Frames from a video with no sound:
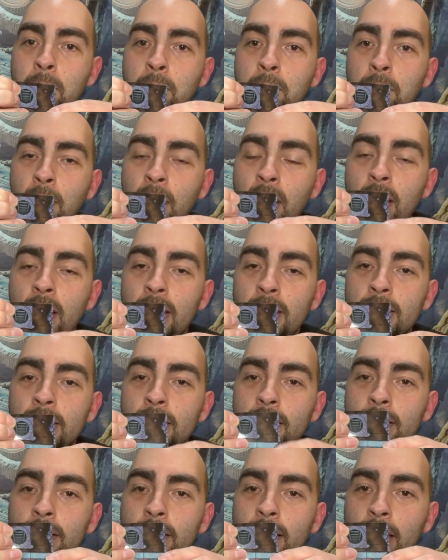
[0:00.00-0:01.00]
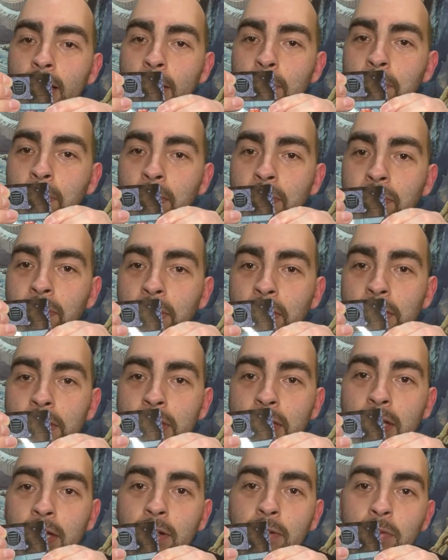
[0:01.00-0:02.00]
But then I put this
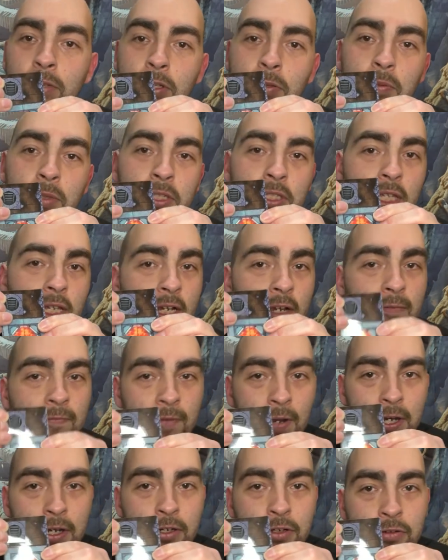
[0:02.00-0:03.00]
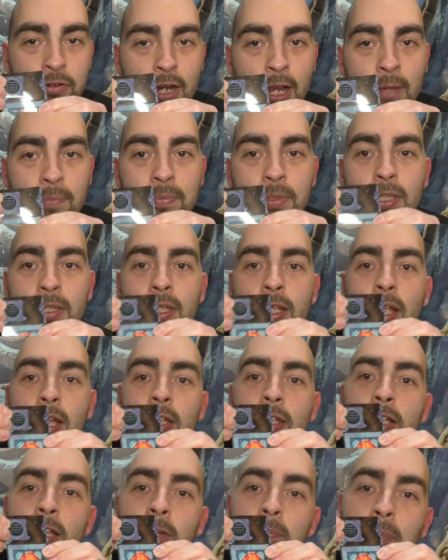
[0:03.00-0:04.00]
here, which was like a fire trap that they had
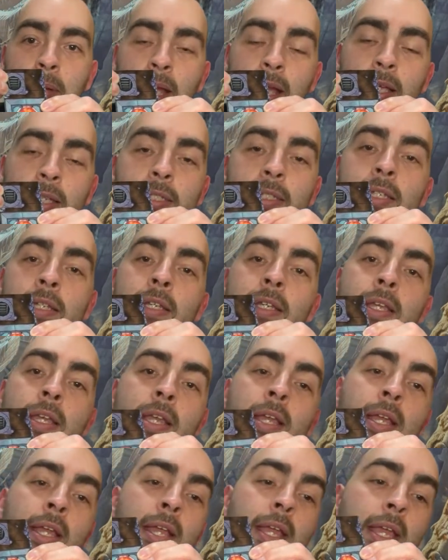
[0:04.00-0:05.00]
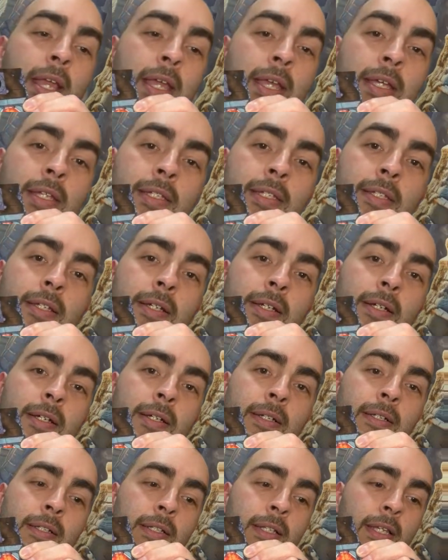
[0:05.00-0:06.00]
to get past. And
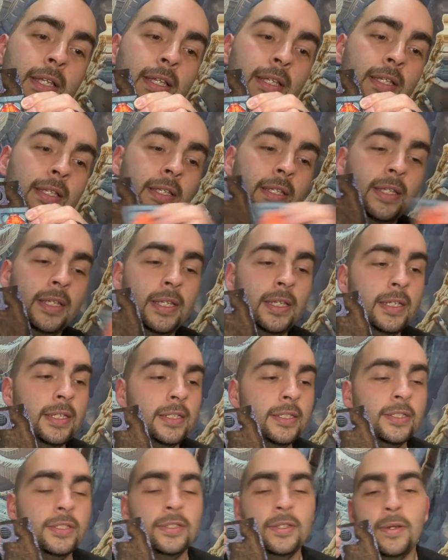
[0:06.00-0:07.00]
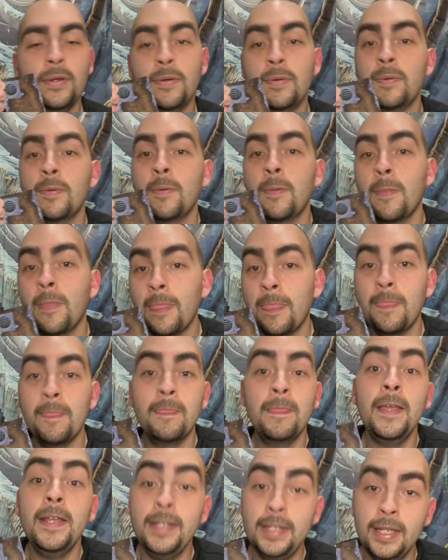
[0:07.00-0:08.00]
so
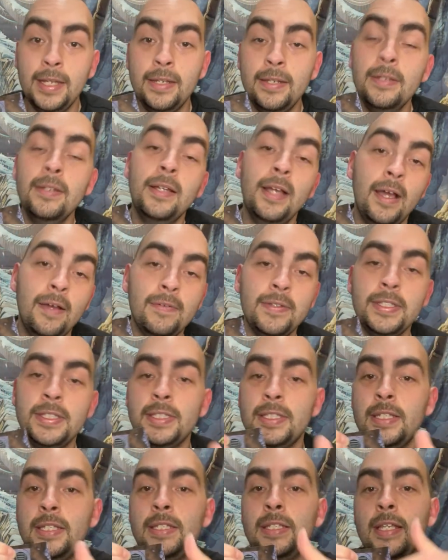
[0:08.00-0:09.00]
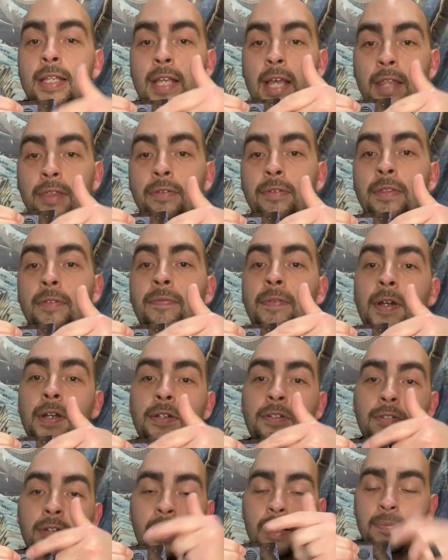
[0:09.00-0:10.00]
they did. Obviously, they got through the fire
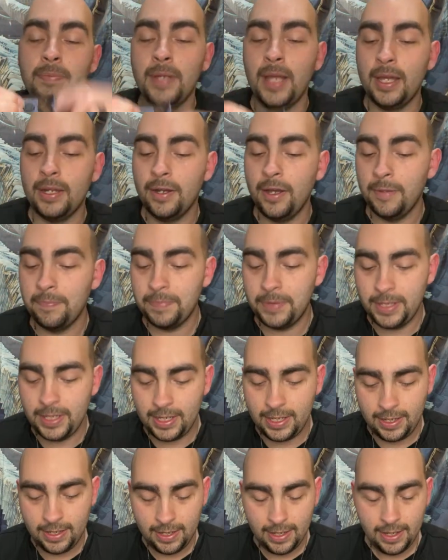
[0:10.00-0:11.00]
trap, got up the